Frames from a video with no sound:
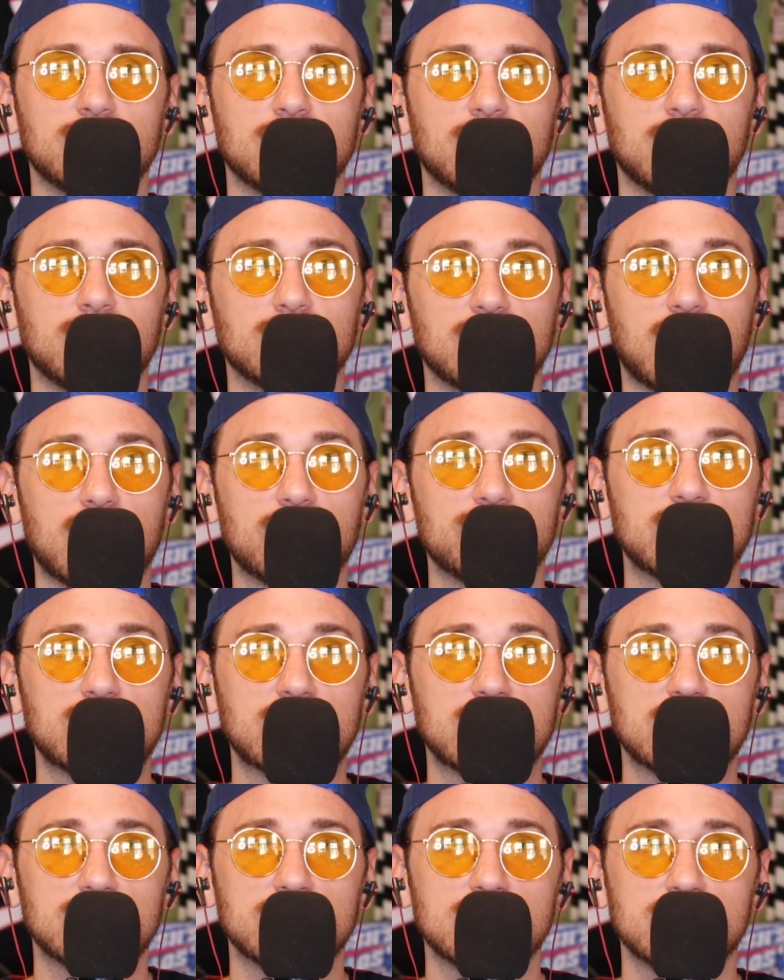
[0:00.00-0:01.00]

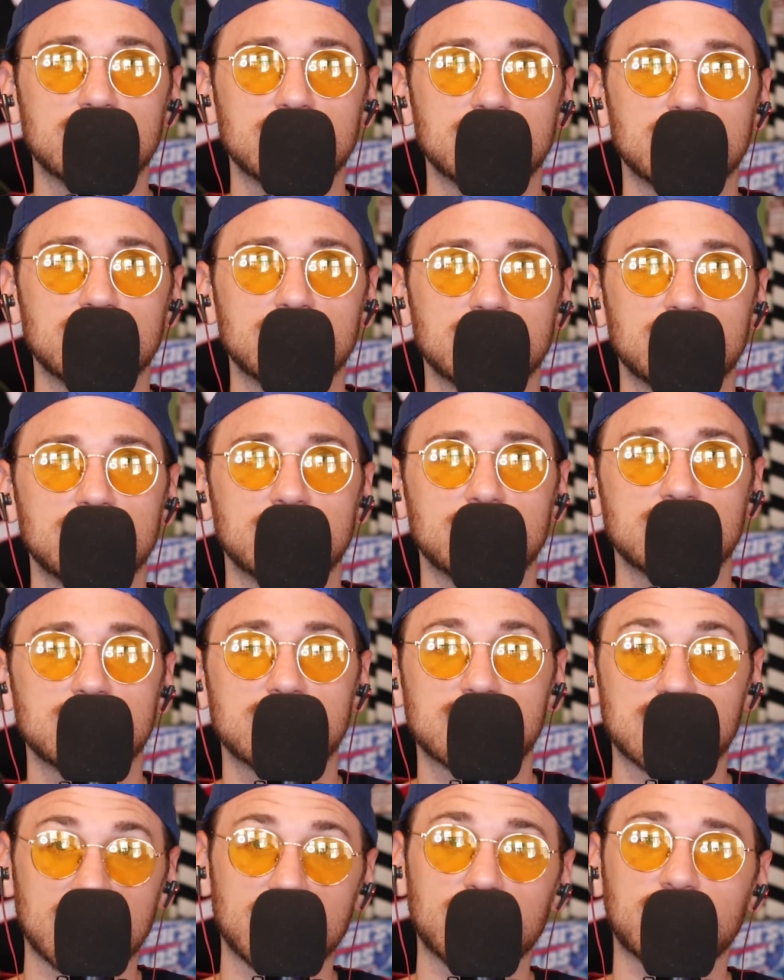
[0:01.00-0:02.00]

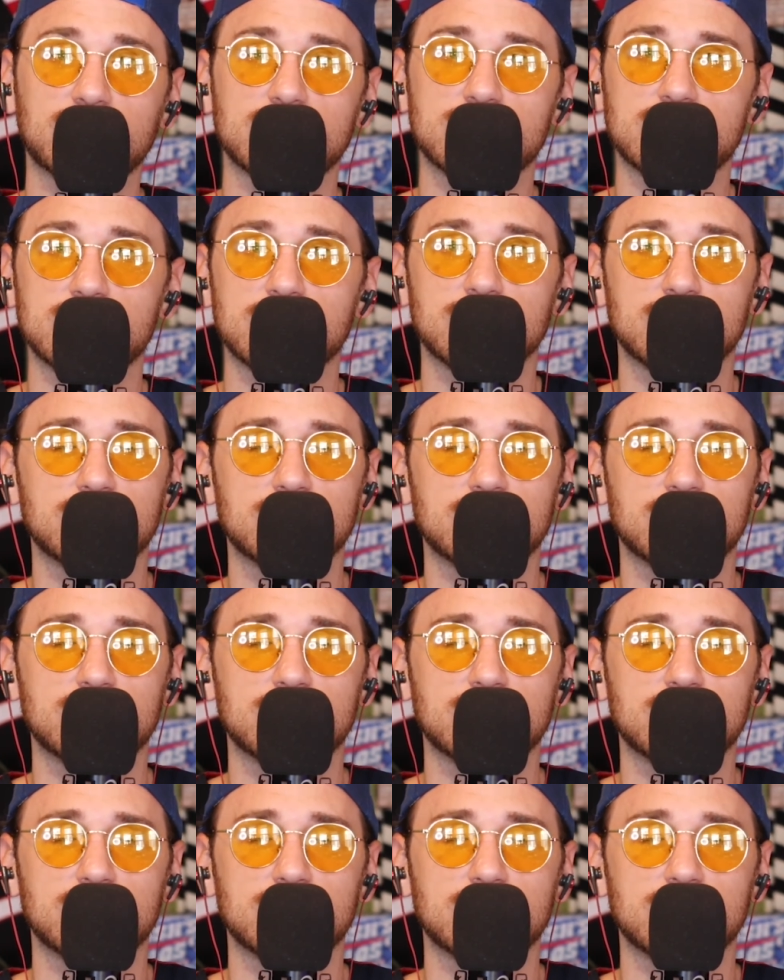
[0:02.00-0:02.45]
11-6,